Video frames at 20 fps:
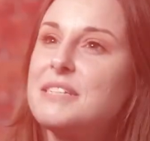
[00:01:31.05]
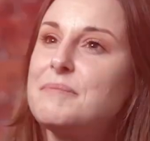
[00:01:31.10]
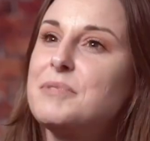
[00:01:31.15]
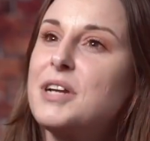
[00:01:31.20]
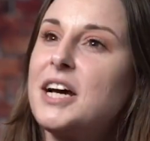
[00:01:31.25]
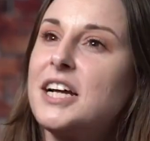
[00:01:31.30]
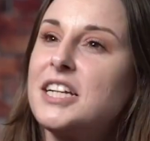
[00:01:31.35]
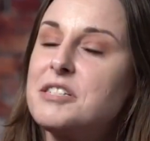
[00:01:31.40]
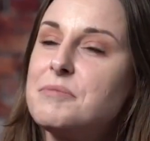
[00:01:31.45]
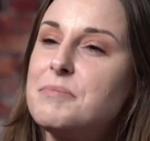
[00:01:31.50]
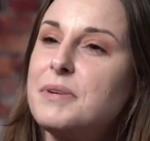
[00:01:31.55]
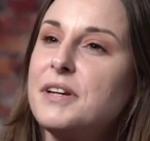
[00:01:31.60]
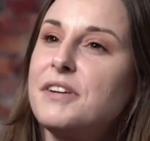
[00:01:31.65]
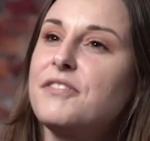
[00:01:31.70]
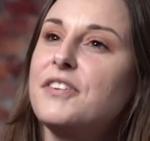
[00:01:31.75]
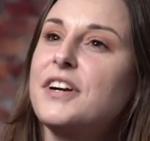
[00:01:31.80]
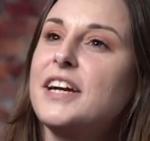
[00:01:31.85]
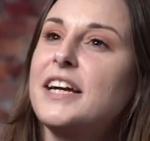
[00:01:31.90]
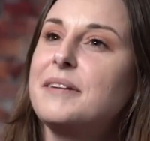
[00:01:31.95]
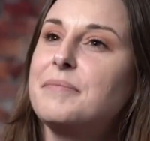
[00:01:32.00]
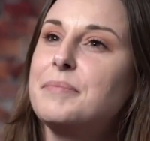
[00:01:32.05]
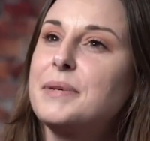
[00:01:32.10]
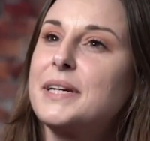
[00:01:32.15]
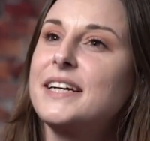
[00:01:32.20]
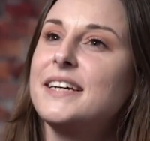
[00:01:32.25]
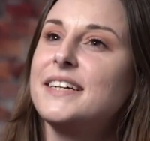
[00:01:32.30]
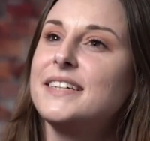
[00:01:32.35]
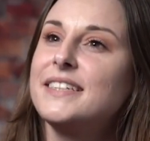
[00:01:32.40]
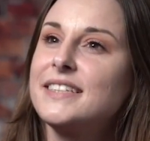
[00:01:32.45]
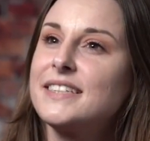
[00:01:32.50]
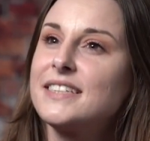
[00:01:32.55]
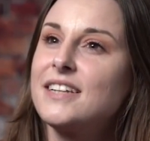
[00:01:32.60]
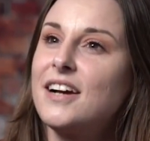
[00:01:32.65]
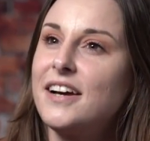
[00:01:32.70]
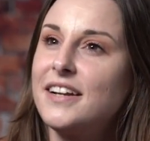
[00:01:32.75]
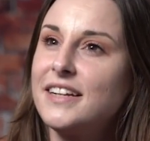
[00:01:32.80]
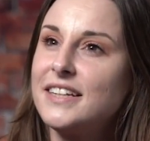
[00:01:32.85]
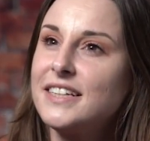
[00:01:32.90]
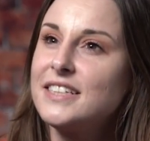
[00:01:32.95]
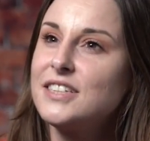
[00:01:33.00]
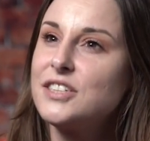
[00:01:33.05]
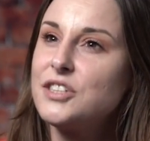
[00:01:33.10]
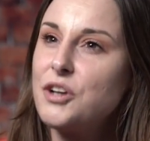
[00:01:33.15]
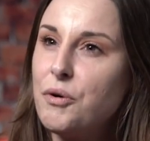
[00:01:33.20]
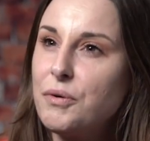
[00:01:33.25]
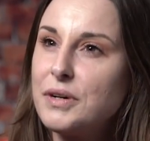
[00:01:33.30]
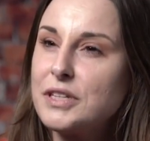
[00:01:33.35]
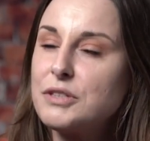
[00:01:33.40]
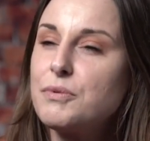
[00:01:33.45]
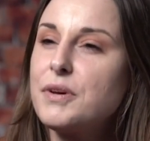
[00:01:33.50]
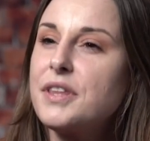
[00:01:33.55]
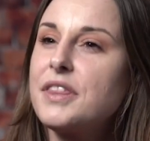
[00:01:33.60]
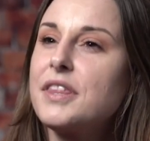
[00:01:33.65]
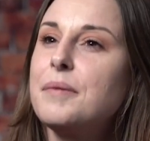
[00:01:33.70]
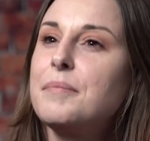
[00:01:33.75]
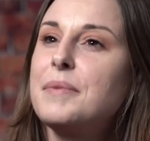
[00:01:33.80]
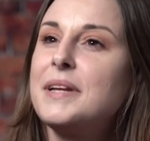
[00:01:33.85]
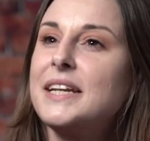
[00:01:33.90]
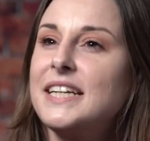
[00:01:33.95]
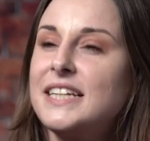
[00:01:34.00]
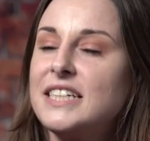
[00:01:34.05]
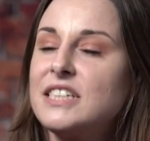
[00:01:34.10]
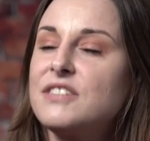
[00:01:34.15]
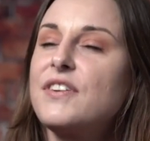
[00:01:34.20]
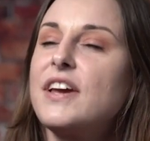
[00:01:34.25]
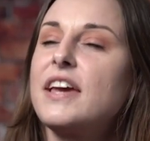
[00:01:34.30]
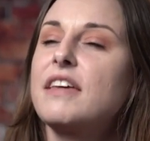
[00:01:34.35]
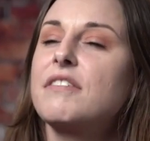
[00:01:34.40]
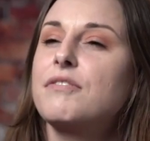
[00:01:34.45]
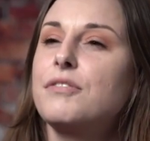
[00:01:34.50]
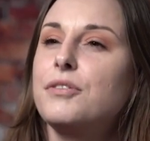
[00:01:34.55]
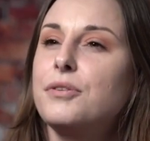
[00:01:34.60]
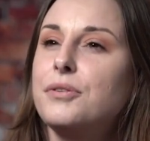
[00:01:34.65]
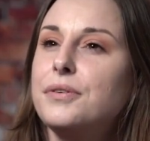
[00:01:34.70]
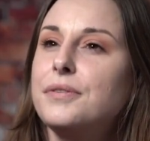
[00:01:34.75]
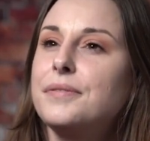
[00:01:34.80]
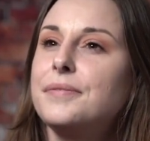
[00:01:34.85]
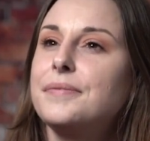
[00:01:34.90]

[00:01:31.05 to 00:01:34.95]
them not to be afraid because God is always with them and He is faithful.